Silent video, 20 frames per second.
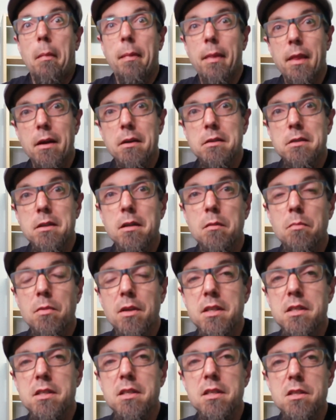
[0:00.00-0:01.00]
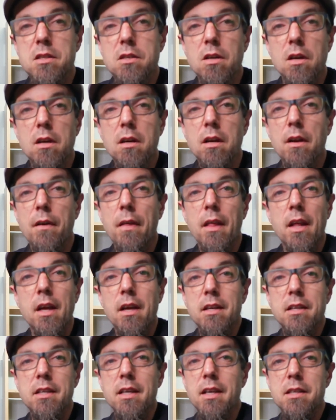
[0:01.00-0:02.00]
There's a good place to start.
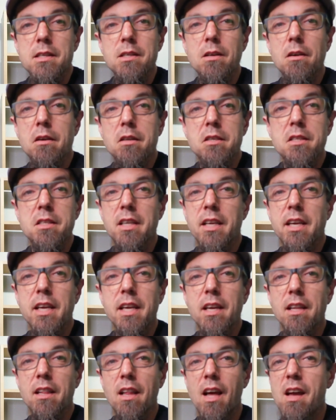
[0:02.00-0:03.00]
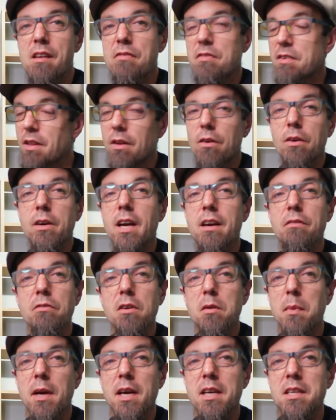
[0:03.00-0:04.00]
Take songs in the key of life and learn every
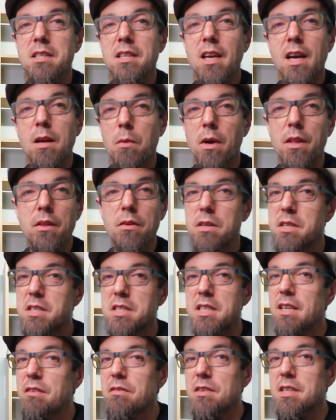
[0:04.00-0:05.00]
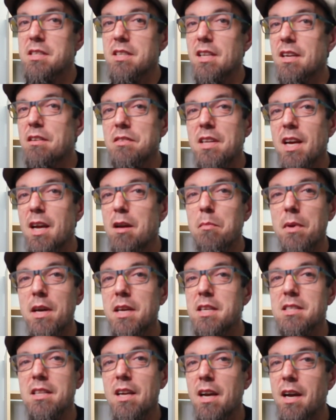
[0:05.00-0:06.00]
bass line, whether it's Stevie's left-hand
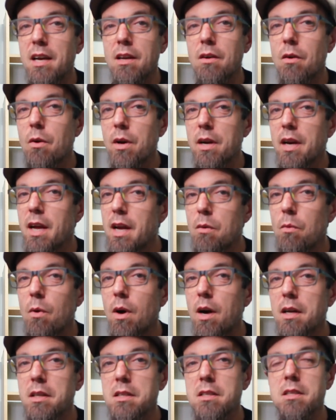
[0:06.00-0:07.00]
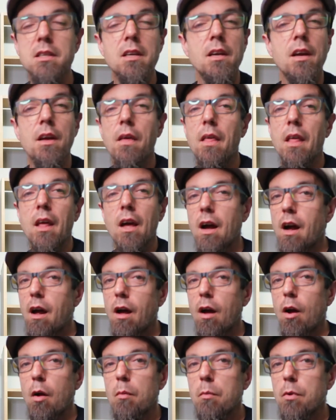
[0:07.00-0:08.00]
bass line or Nate Watts,
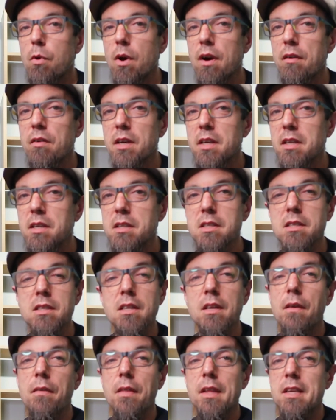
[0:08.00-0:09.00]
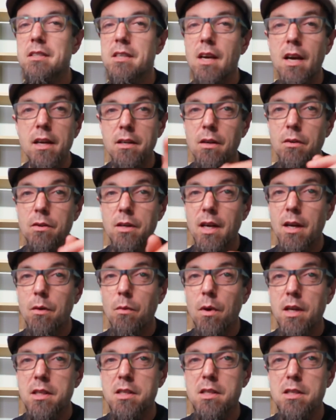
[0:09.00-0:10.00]
whoever it is. Side note, Nate
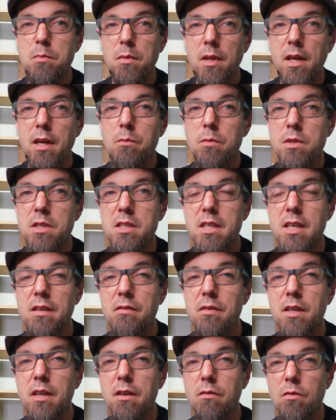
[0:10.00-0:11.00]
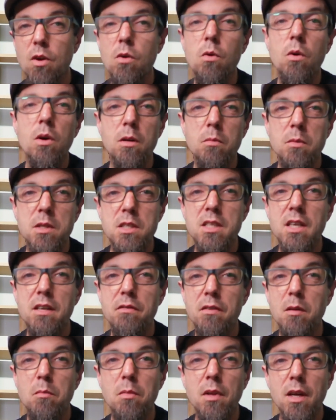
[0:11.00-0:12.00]
Watts has played with Stevie, recorded with
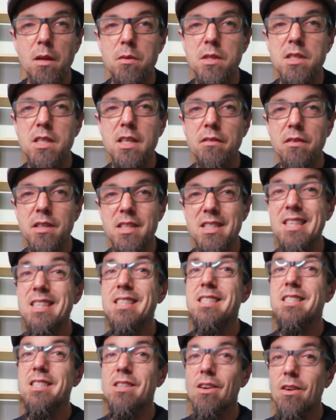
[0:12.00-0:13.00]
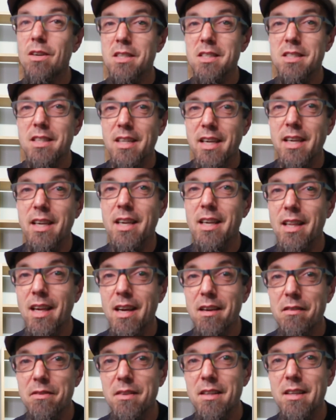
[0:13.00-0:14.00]
Stevie, and played with Stevie since Songs in the Key of
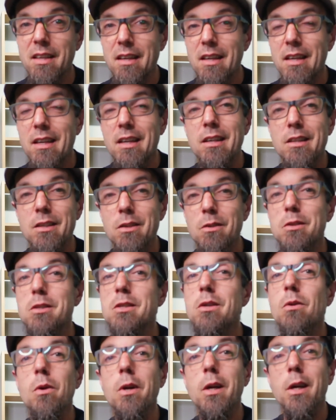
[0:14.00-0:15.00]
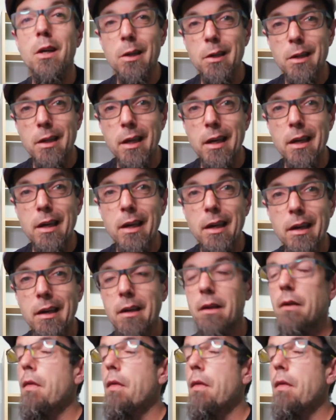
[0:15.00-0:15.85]
Life. Dude scored a good gig.